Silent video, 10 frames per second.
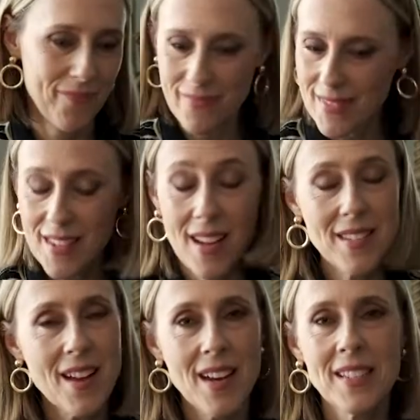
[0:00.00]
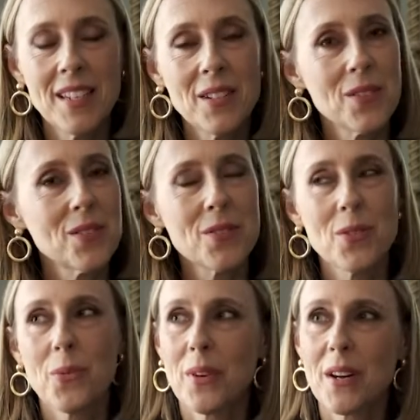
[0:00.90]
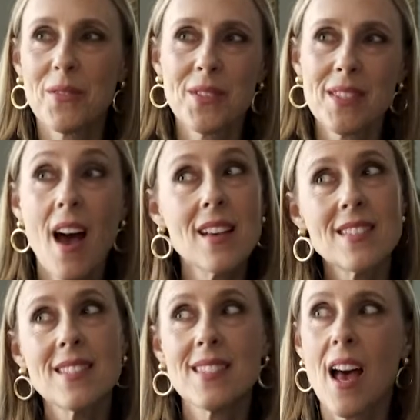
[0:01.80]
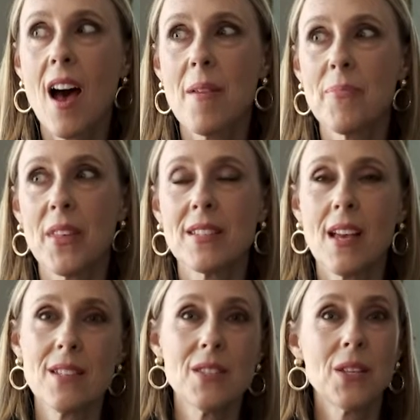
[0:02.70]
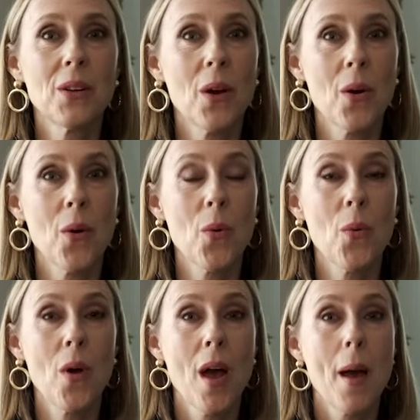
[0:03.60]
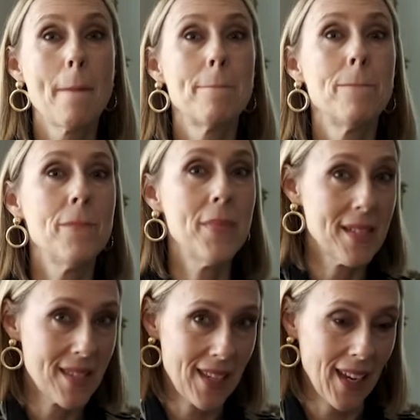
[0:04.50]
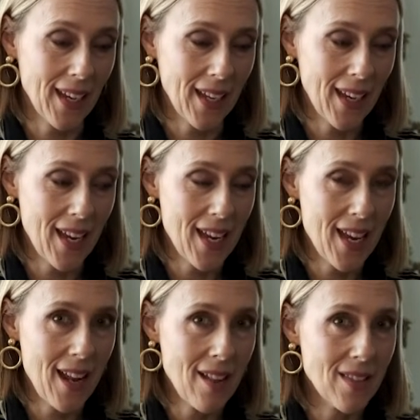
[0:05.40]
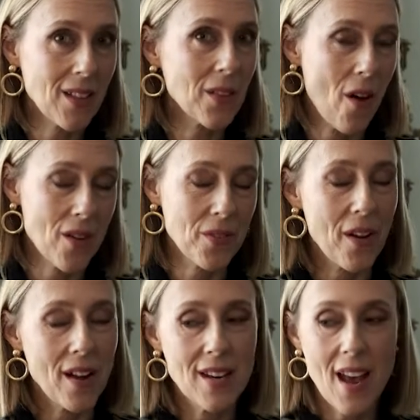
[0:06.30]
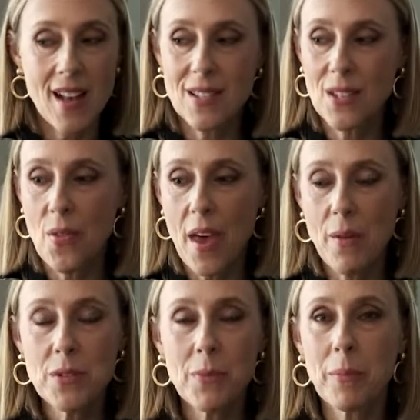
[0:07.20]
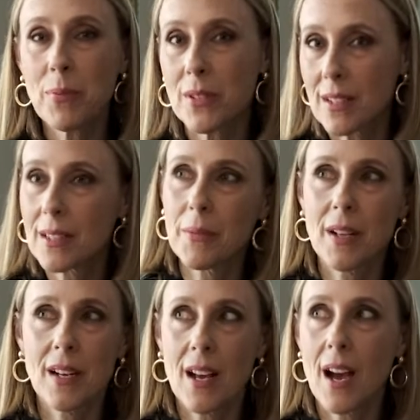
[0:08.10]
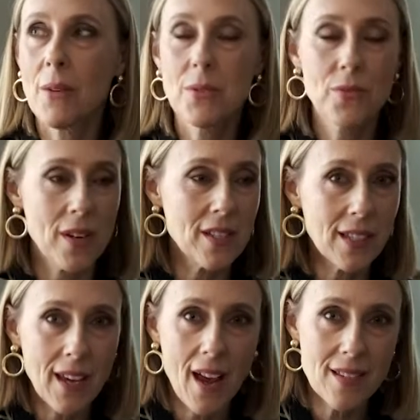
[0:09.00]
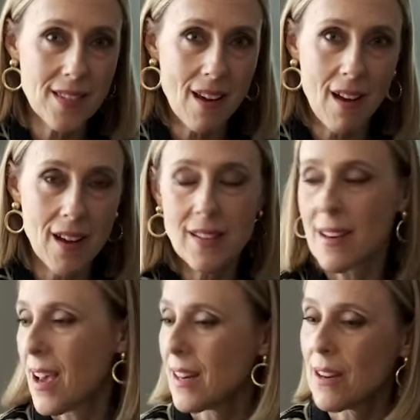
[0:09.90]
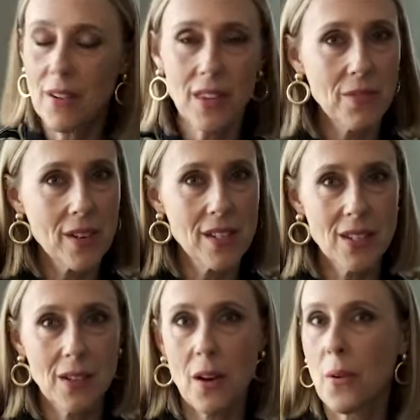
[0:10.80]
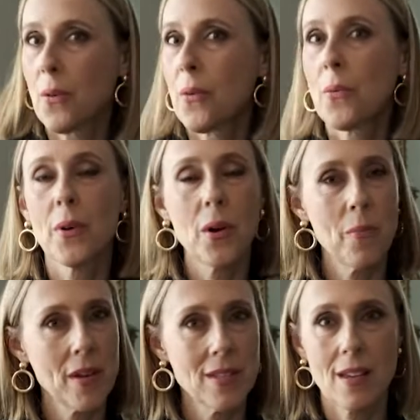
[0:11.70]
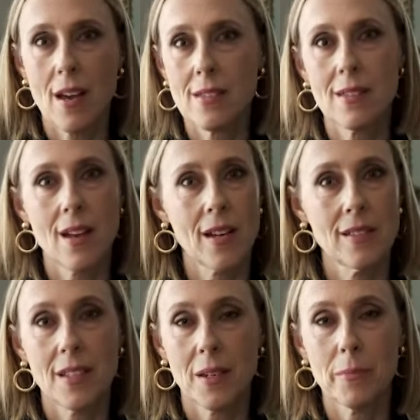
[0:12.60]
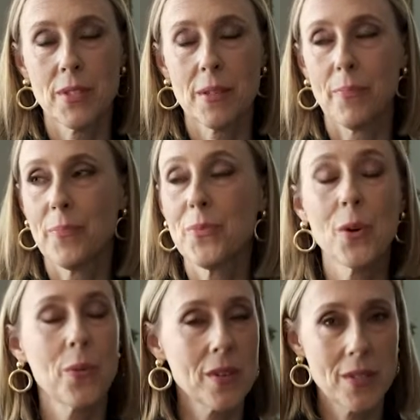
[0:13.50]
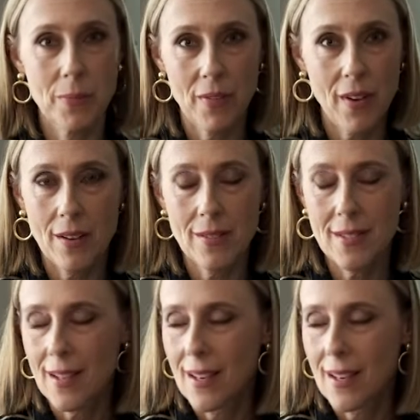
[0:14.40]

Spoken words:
size 9 needles or whatever sizes, they tend to go missing in the long run. And so that was my predicament. I was ready to cast on, had everything ready to go. Where are my size 9 tips? Nowhere to be found.